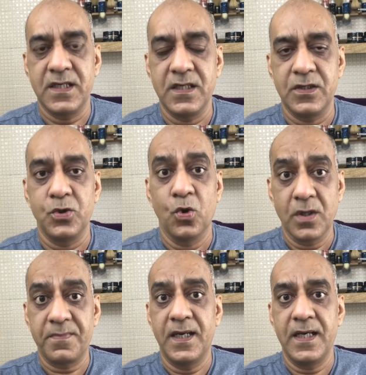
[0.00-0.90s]
You don't
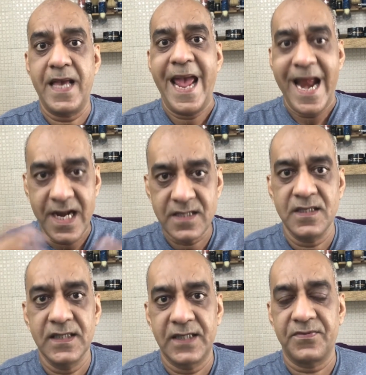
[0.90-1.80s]
apply
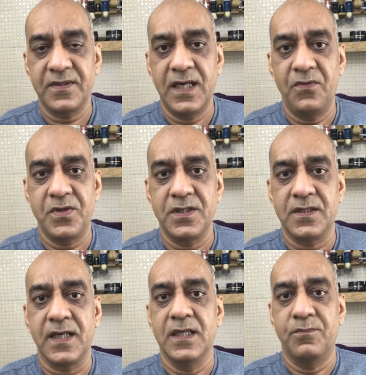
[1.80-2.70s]
anything after that, which is
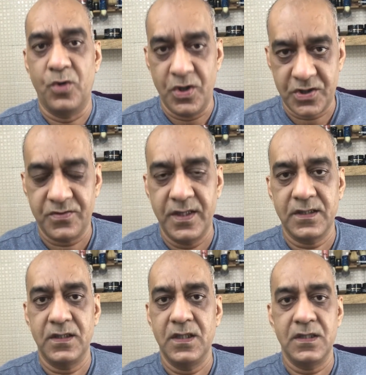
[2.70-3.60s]
like a
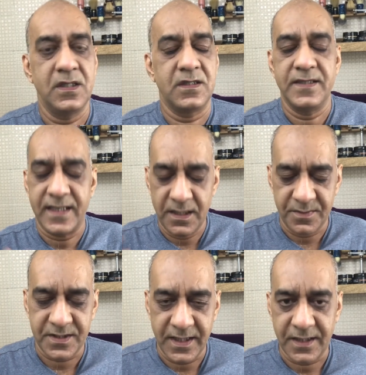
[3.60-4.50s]
moisturizer, it's a deadly
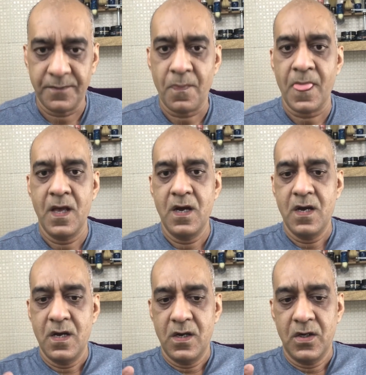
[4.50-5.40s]
mistake.
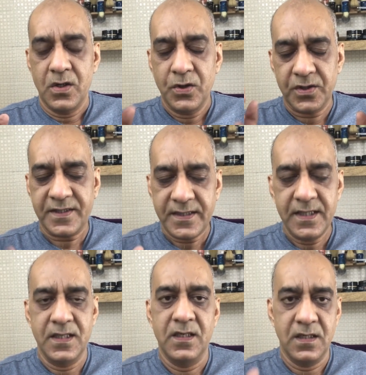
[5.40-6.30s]
Your skin,